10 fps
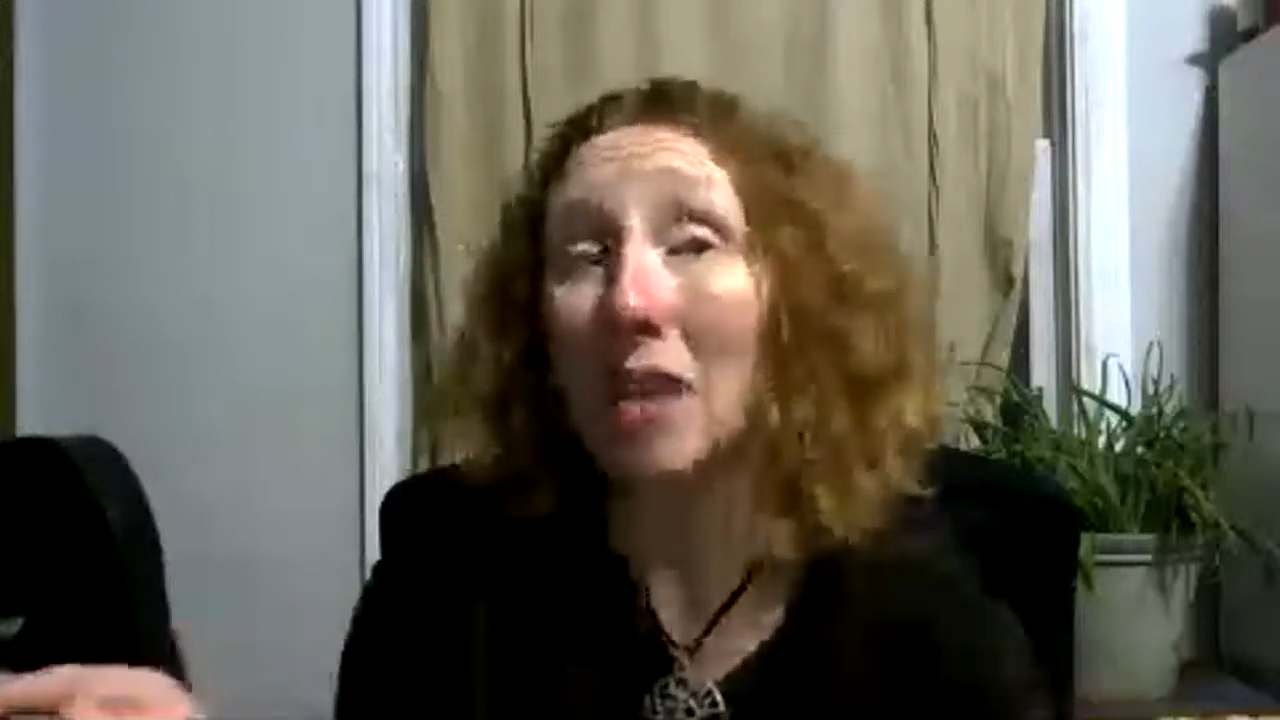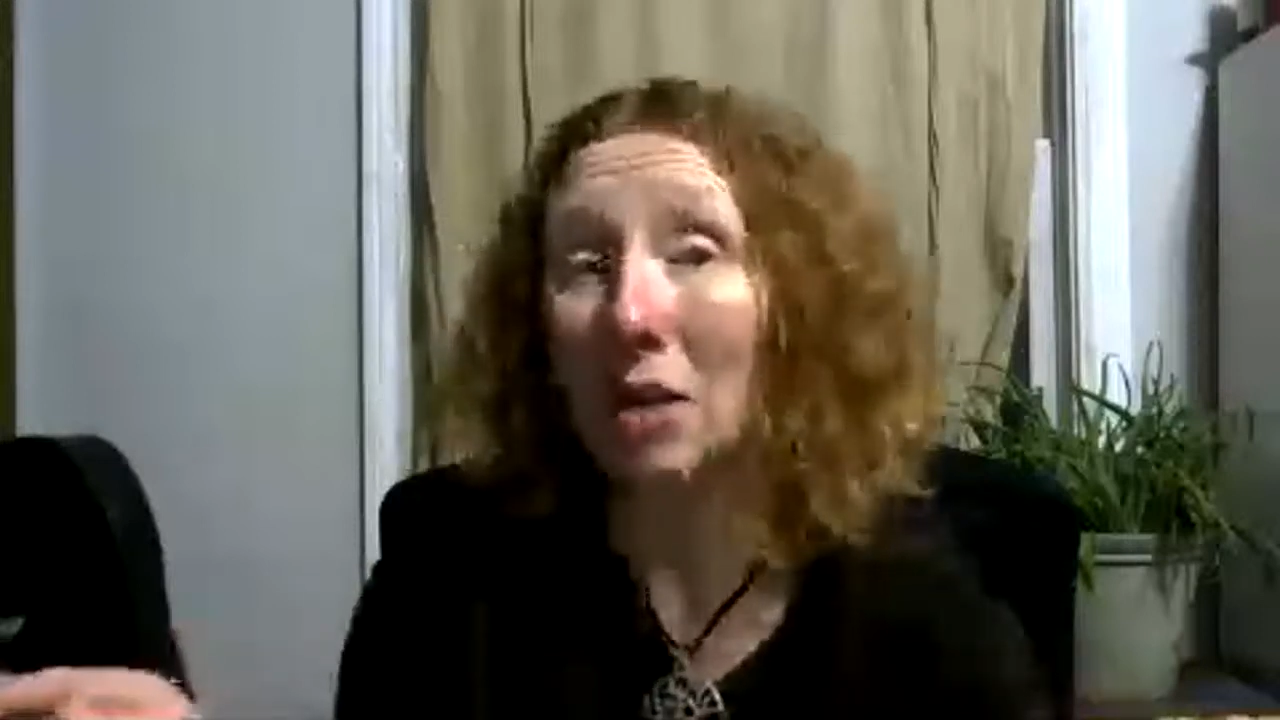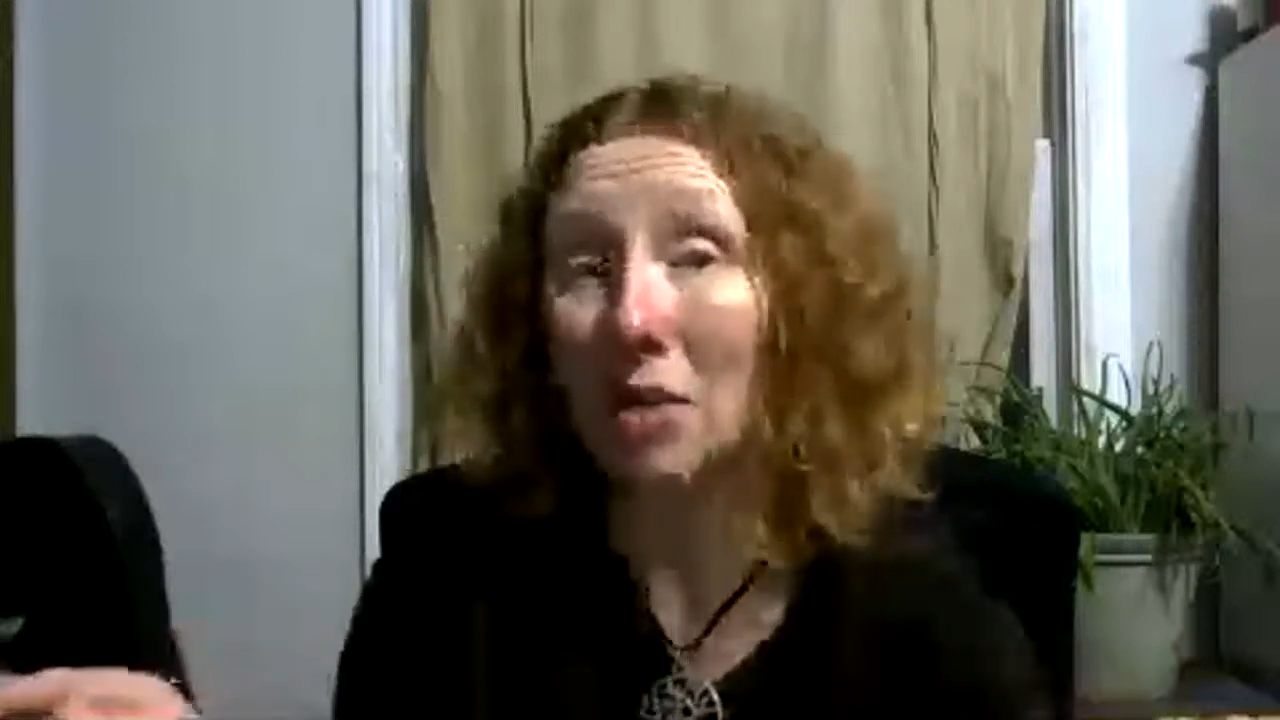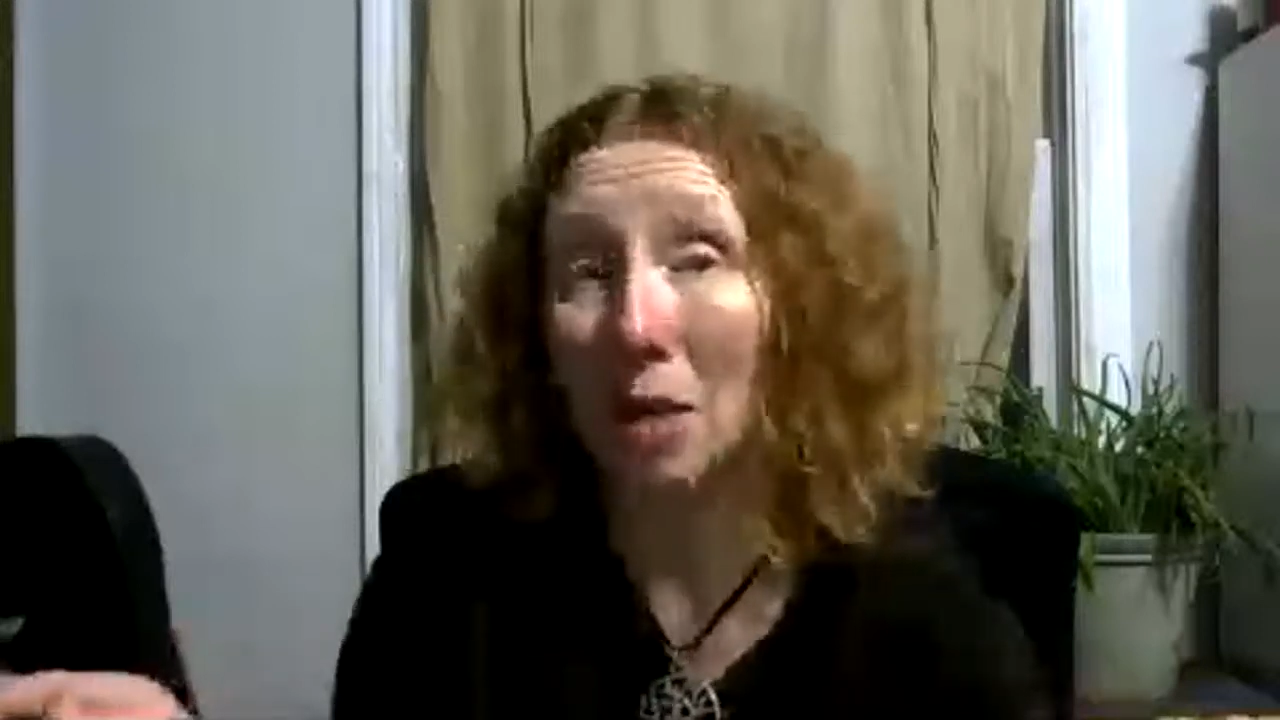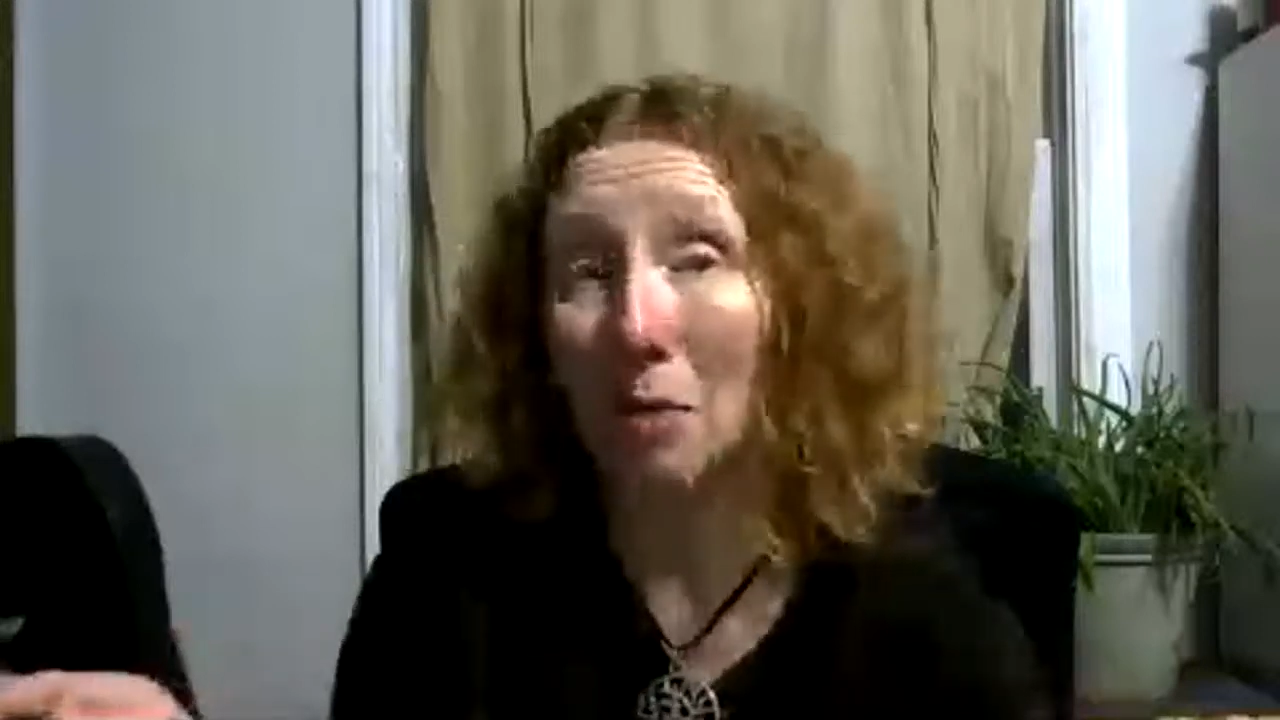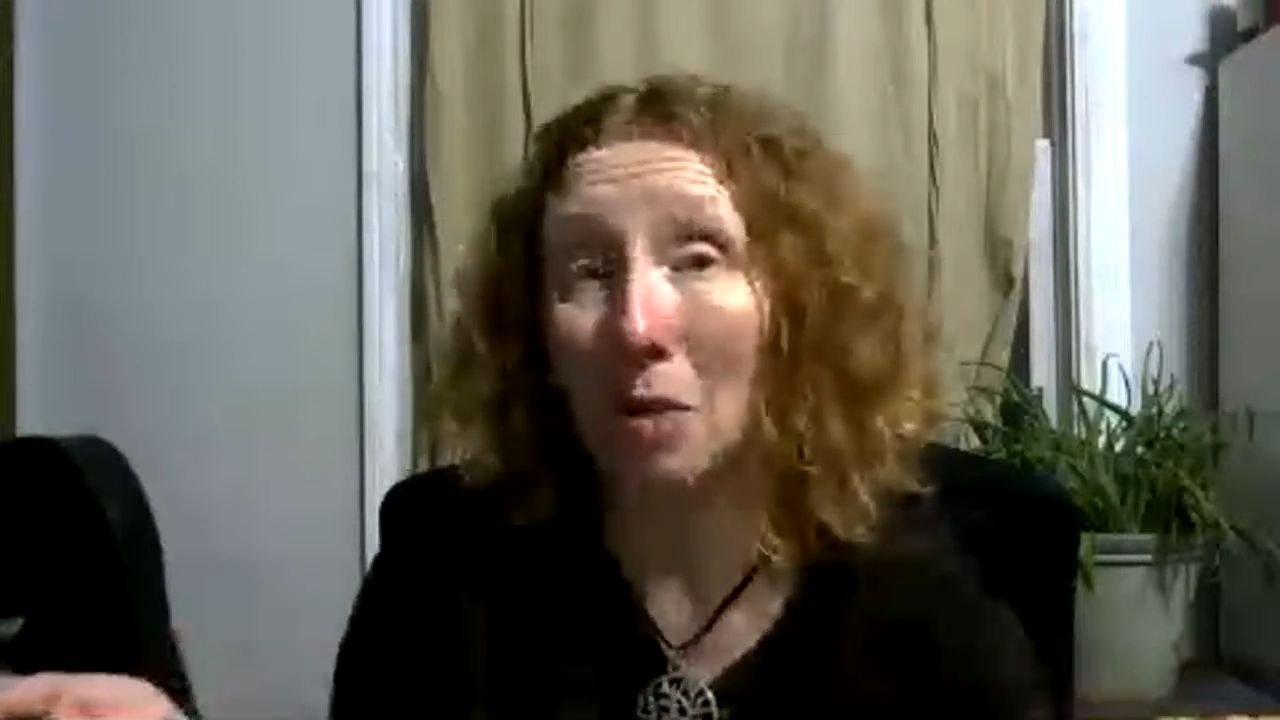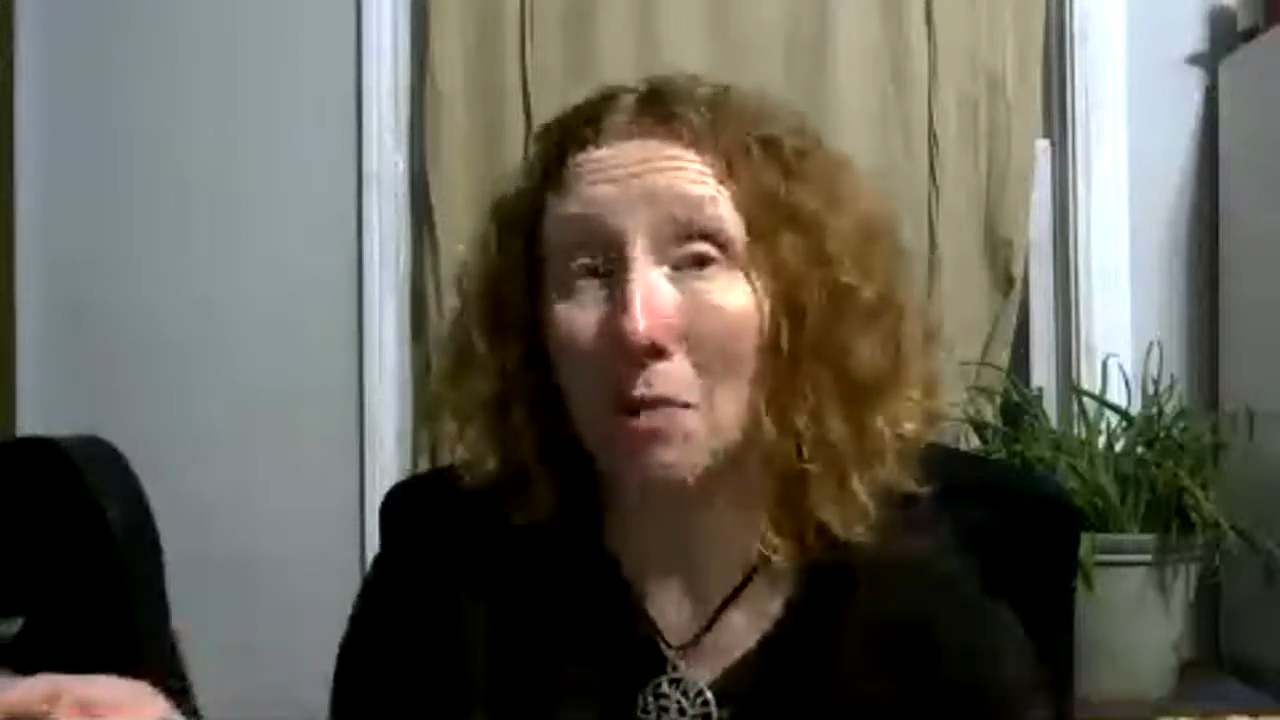at your labor